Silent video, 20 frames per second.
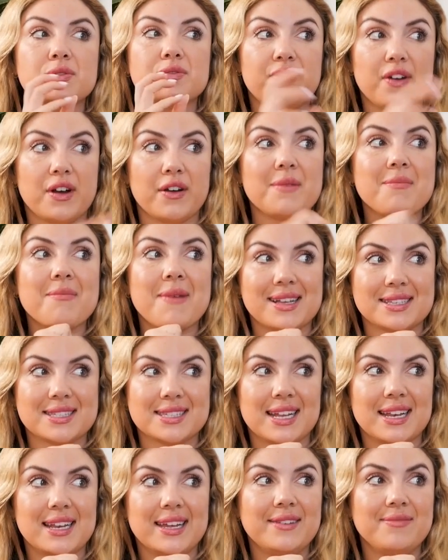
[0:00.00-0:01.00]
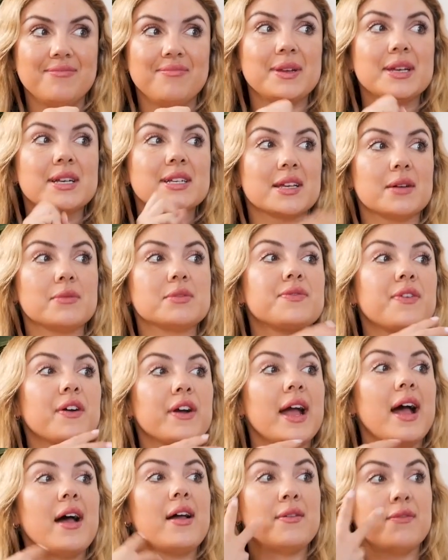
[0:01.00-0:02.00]
was very masculine, because I was
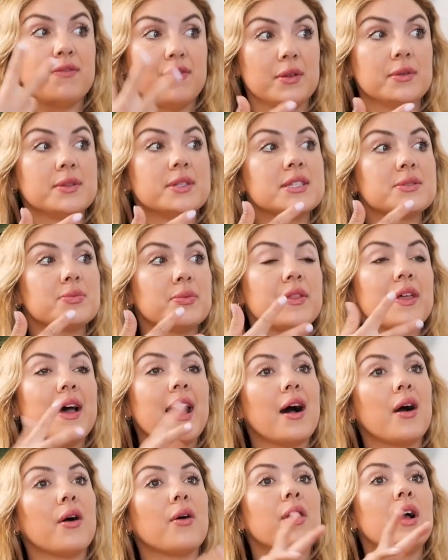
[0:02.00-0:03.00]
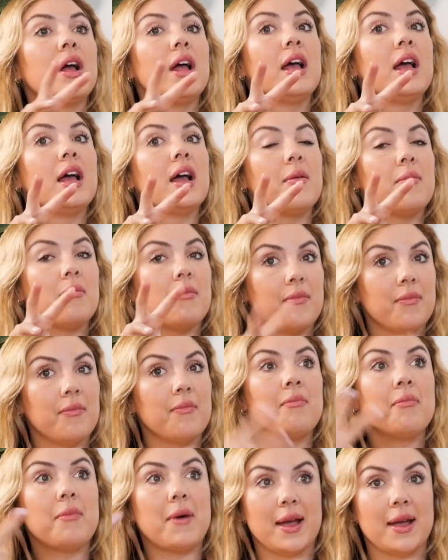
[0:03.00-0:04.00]
very influenced with how
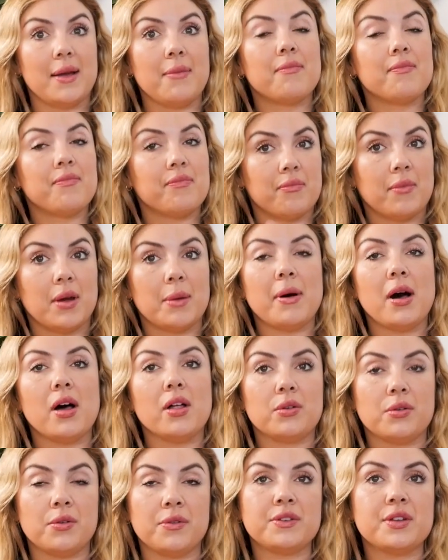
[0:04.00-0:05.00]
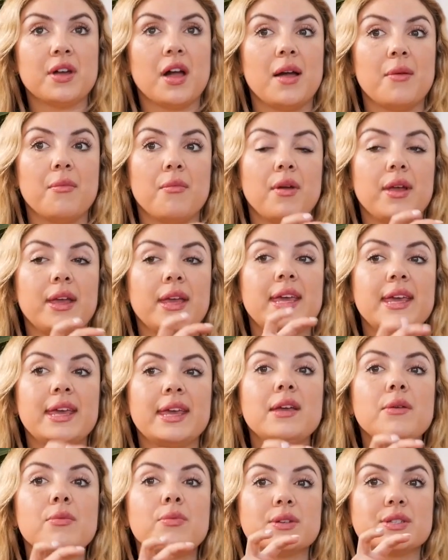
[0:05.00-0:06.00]
my partner at the time,
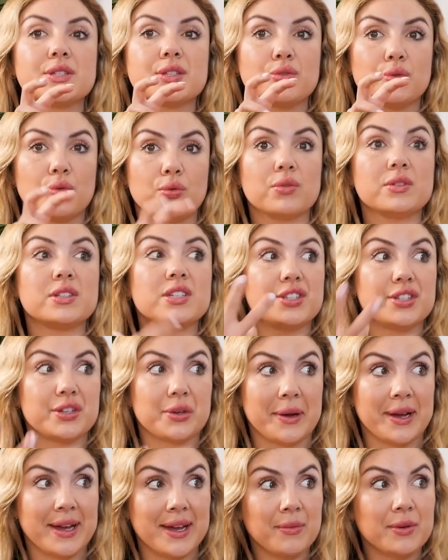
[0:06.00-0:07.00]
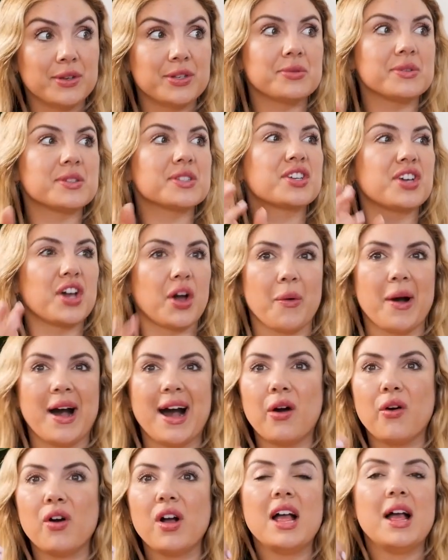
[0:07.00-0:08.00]
he was taught to do it, which was go
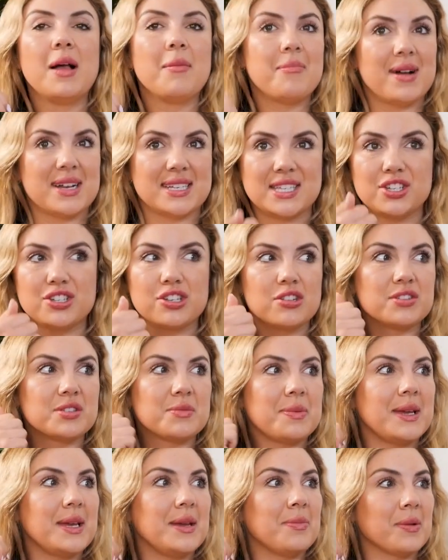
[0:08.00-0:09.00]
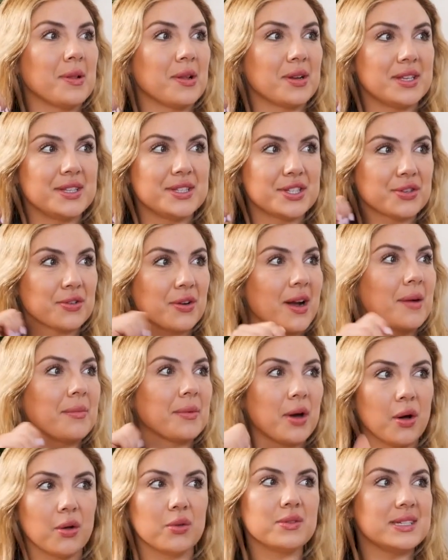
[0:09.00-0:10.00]
out, message loads of people on
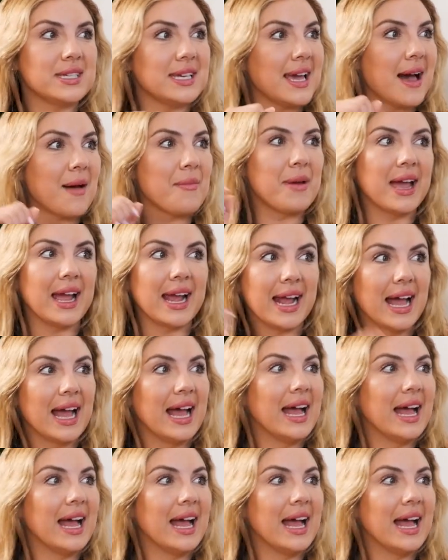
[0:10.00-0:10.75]
Instagram, cold DMing,